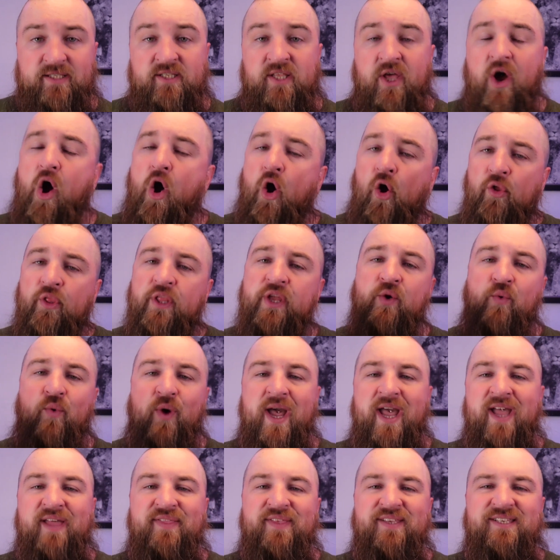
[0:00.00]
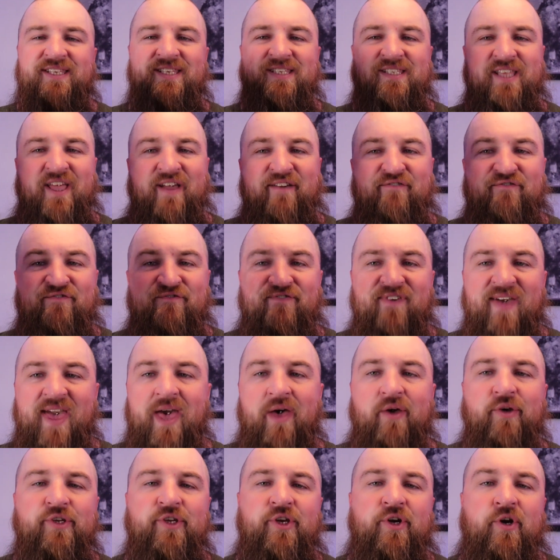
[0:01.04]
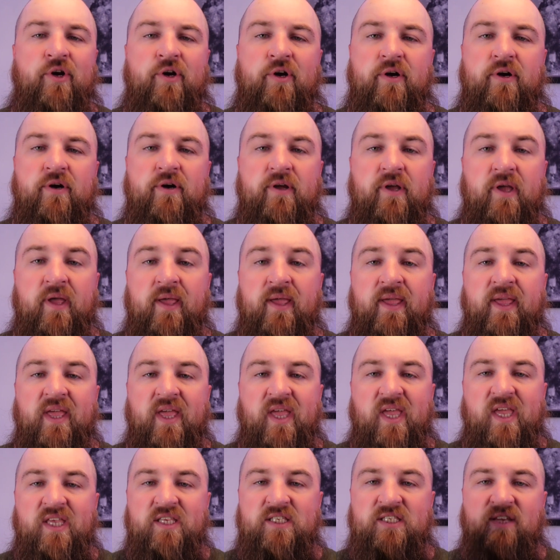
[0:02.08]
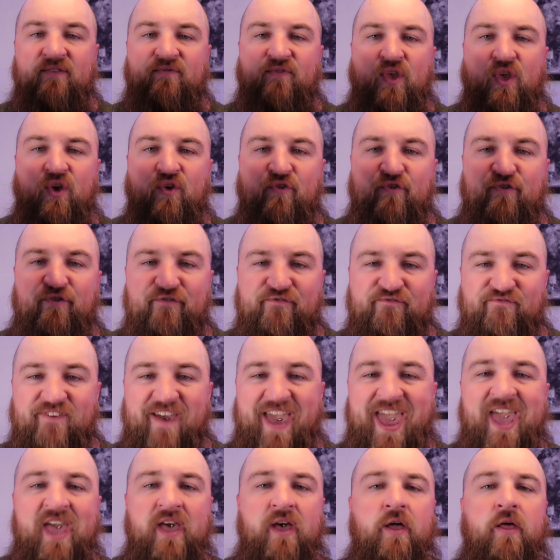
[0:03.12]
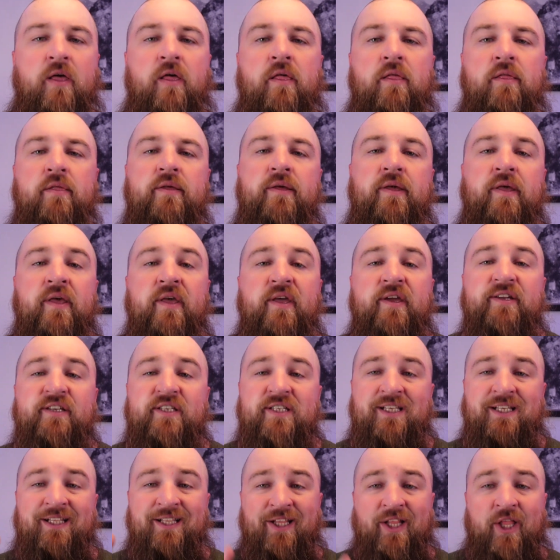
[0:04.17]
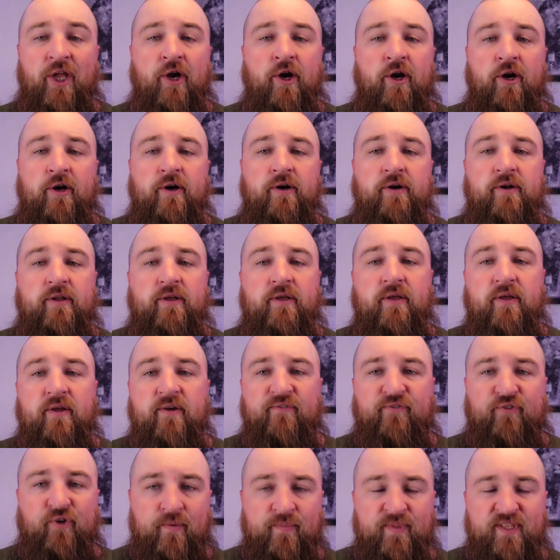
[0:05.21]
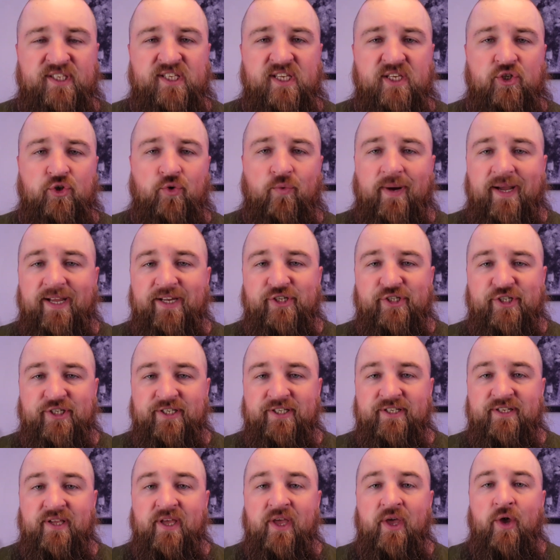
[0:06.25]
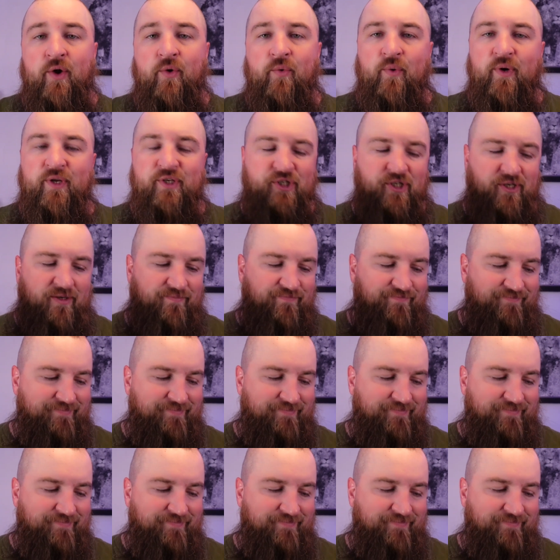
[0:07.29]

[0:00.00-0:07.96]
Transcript: The only way this is a failure is if you fail to learn from the situation, which